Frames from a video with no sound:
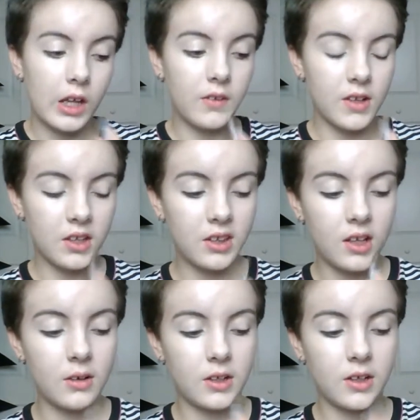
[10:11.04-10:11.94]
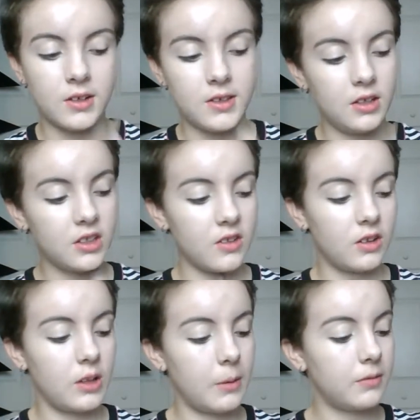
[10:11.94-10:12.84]
And this concealer, the
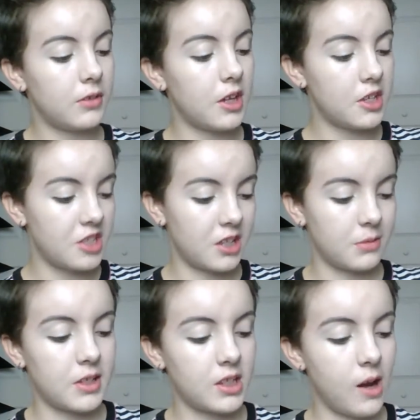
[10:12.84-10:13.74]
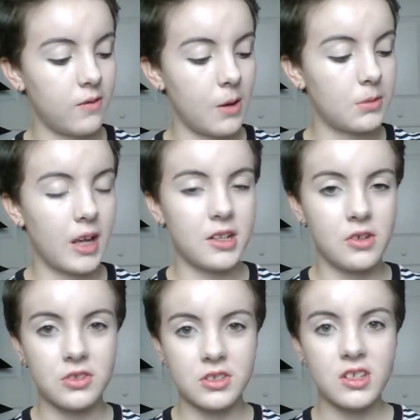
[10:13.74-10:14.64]
Glamouflage, is meant to cover up
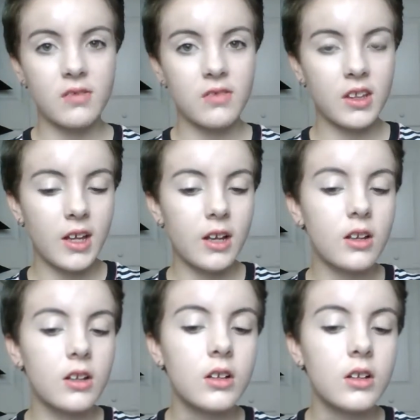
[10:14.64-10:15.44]
tattoos and stuff like that.